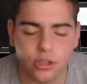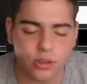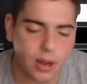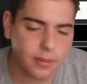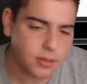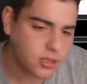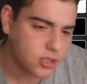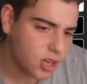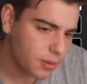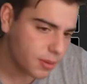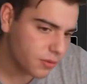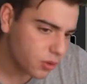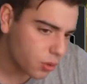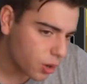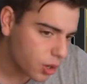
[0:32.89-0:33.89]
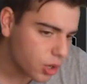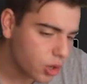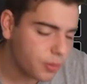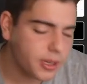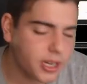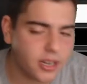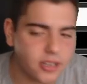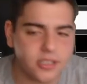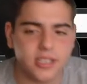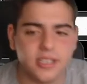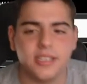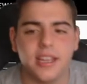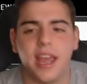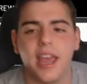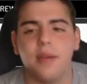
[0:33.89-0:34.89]
drop the sub if you are new because
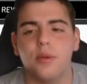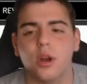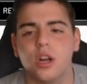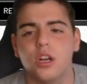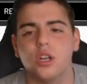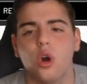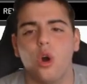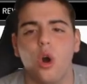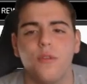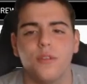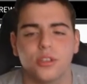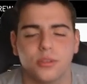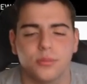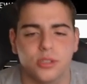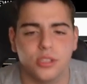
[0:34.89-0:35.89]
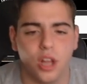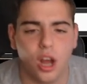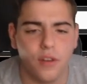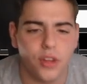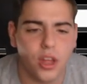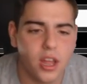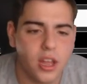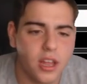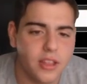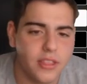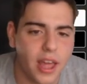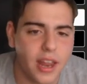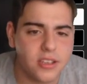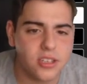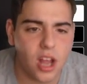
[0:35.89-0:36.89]
today we're going to go over some stuff
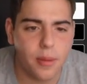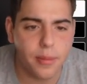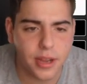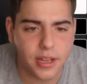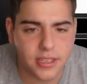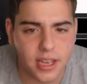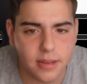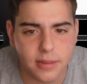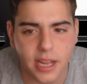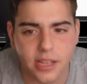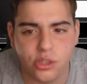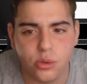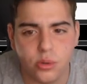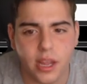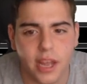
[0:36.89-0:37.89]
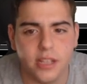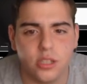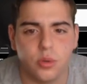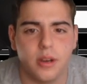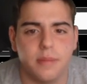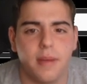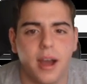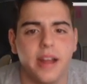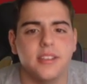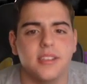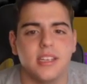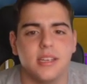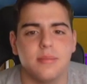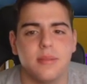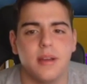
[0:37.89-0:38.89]
that is coming into NBA 2K20 My
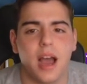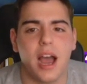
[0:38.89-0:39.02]
Team.